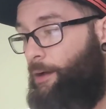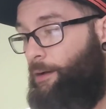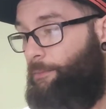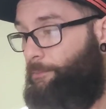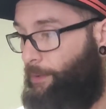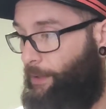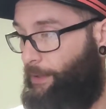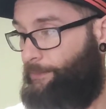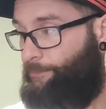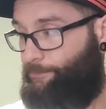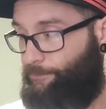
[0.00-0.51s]

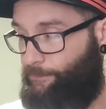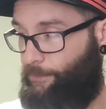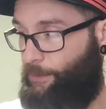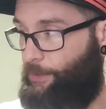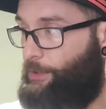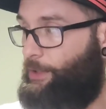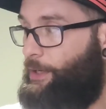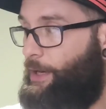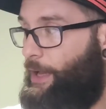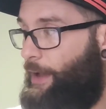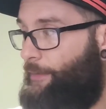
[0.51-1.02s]
But they're
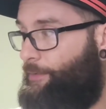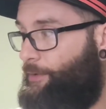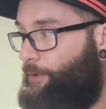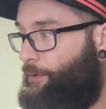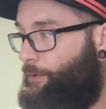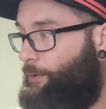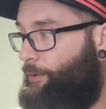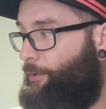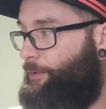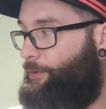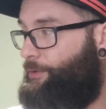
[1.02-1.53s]
gonna have to
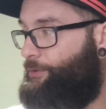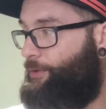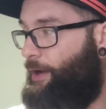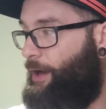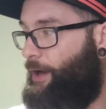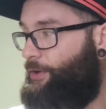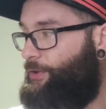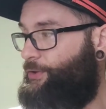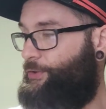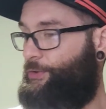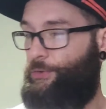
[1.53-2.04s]
go to the
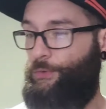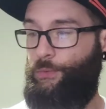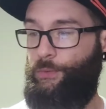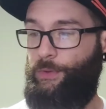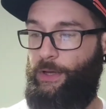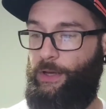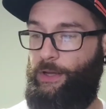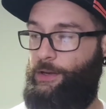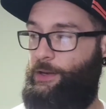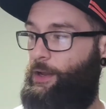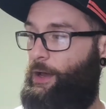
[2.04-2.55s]
trash soon
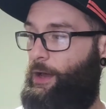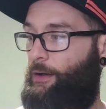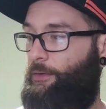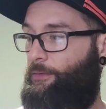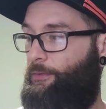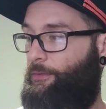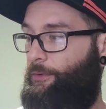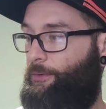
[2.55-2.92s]
enough.